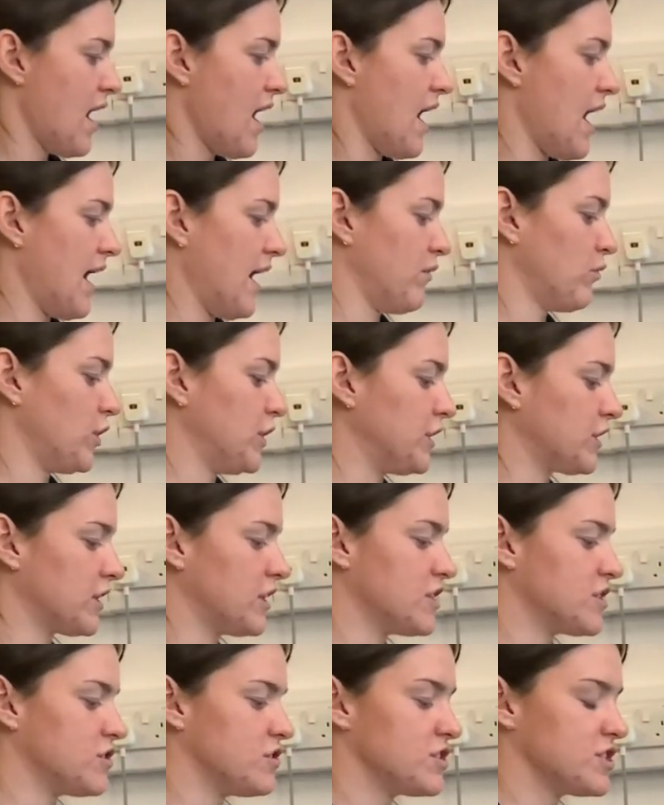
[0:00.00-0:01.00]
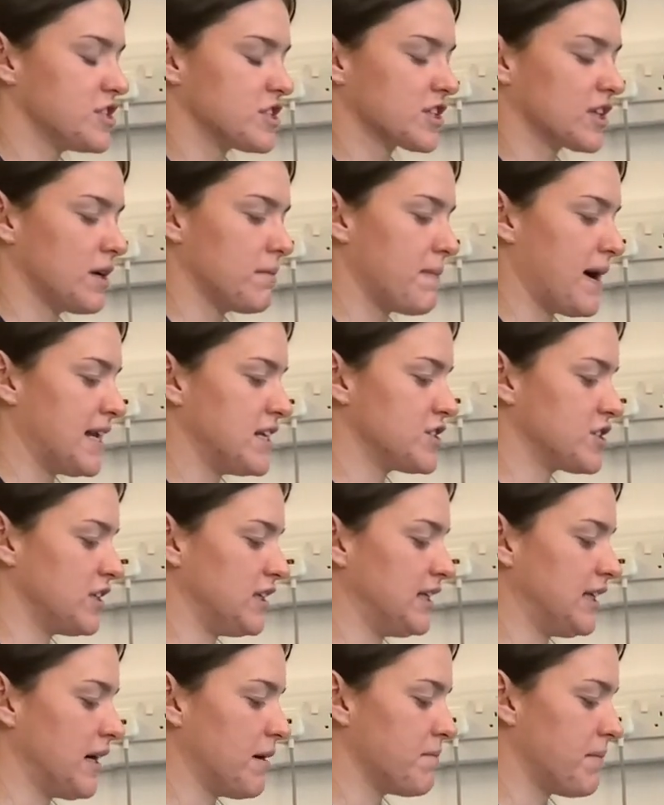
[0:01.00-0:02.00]
And what you're going to do is you're just going to bend your
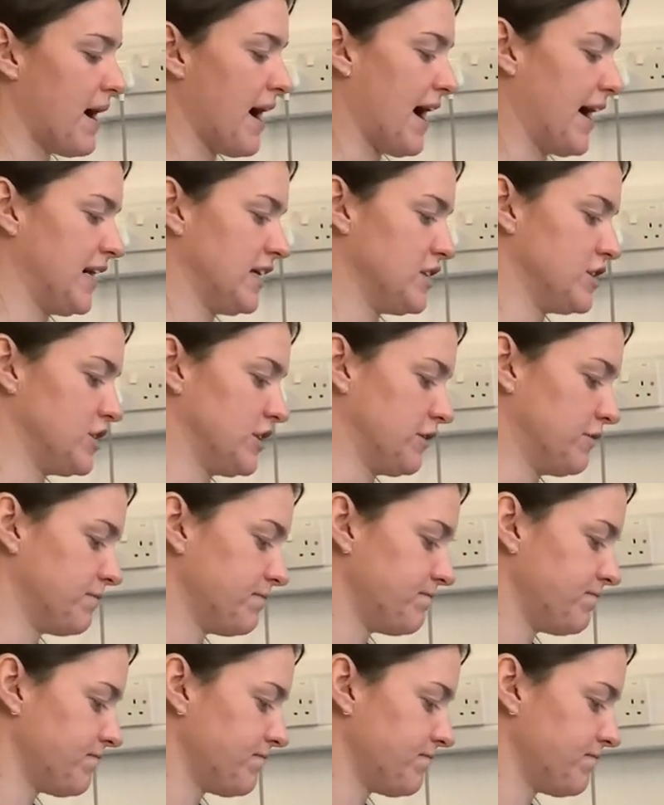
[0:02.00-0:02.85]
knee up behind you.